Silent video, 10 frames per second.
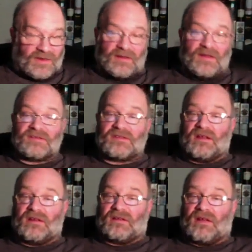And that's the
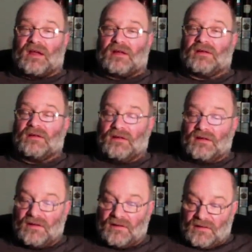end of that.
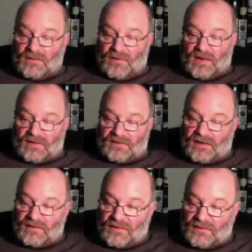We had
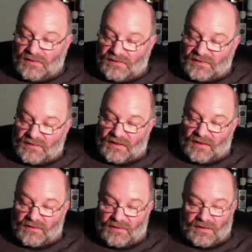10 good years
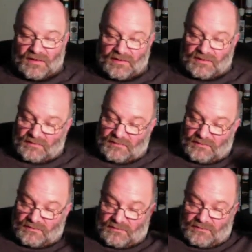together,
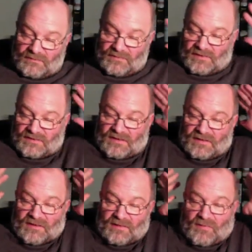and there's
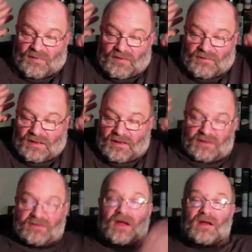nothing more really
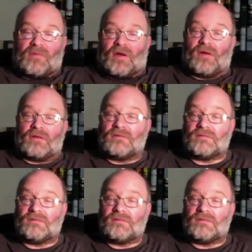to talk about.